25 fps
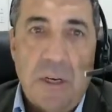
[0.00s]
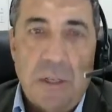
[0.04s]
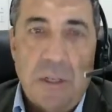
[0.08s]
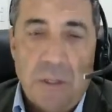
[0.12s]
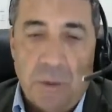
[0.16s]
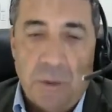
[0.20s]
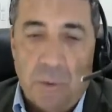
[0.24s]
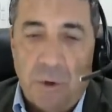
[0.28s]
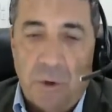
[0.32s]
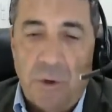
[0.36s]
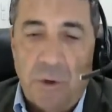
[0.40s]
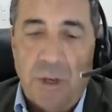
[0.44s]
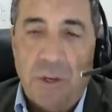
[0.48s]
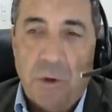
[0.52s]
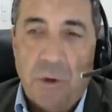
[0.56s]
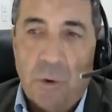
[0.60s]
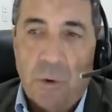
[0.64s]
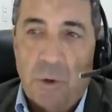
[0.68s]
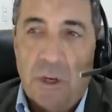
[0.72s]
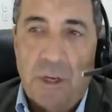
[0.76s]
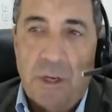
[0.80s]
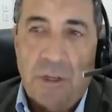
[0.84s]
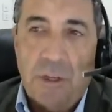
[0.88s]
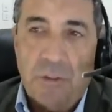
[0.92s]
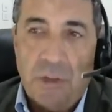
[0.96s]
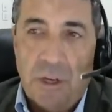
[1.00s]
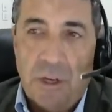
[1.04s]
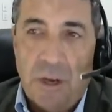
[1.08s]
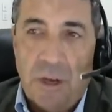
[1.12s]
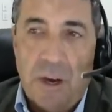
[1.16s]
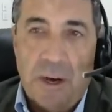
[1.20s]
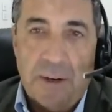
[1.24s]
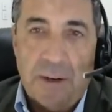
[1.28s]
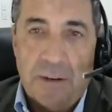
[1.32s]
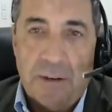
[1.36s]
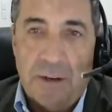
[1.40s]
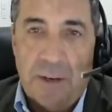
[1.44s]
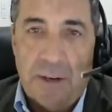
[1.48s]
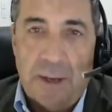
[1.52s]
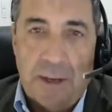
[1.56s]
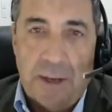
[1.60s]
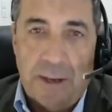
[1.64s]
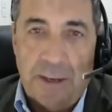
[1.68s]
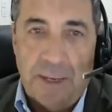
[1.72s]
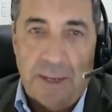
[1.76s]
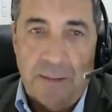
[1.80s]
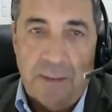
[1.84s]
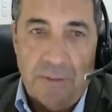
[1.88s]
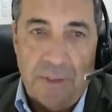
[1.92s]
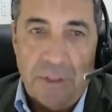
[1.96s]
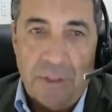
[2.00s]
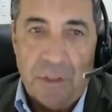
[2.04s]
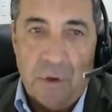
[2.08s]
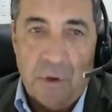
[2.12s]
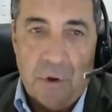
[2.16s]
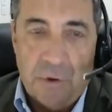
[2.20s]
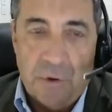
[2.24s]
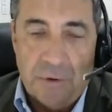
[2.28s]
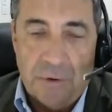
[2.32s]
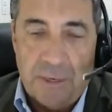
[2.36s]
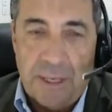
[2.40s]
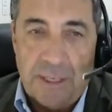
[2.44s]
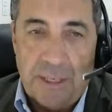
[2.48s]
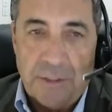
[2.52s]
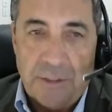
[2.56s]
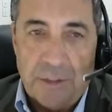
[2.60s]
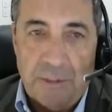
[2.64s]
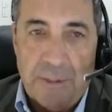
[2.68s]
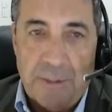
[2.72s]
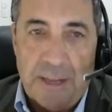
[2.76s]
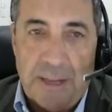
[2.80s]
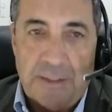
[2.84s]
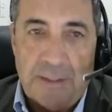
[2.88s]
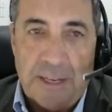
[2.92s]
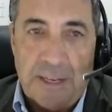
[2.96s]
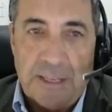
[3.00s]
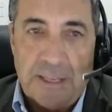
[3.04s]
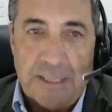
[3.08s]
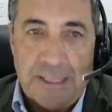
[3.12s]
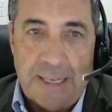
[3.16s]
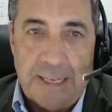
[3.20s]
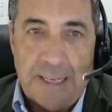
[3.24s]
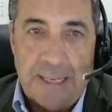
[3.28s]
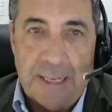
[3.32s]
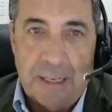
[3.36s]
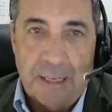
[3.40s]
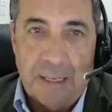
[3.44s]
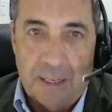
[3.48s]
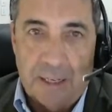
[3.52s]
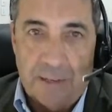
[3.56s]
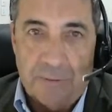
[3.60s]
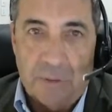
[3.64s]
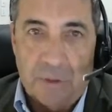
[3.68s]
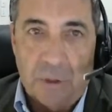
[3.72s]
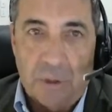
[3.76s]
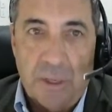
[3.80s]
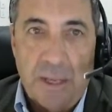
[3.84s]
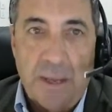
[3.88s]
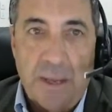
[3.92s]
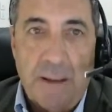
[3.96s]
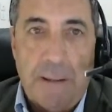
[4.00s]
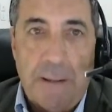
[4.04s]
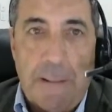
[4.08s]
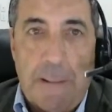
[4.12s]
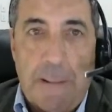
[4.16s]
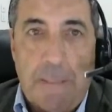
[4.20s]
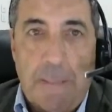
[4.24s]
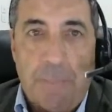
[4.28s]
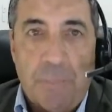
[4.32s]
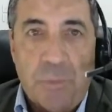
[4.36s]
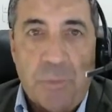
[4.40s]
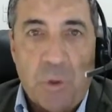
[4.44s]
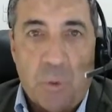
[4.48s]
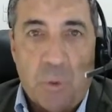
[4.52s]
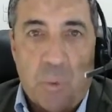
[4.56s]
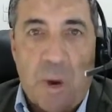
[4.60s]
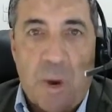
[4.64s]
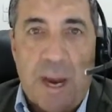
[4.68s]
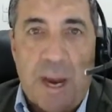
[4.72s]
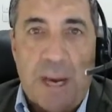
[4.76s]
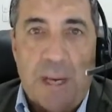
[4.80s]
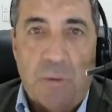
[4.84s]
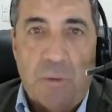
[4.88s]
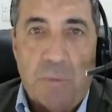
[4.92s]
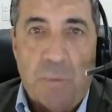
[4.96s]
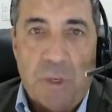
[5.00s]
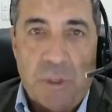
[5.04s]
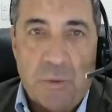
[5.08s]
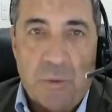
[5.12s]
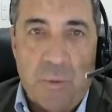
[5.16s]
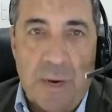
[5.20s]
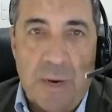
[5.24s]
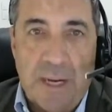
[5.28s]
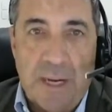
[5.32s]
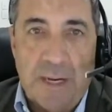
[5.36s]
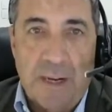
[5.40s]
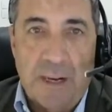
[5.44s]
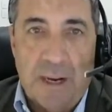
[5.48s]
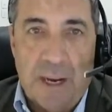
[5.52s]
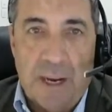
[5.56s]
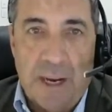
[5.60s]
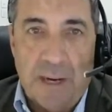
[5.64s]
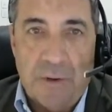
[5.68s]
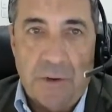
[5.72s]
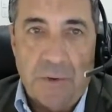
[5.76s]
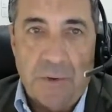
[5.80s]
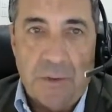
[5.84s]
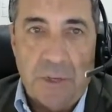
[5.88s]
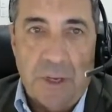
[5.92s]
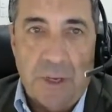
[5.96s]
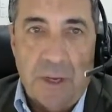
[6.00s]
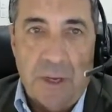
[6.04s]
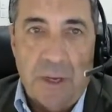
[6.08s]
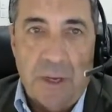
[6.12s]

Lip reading: So we're really talking tonight in this context about that second level, the way in which regulators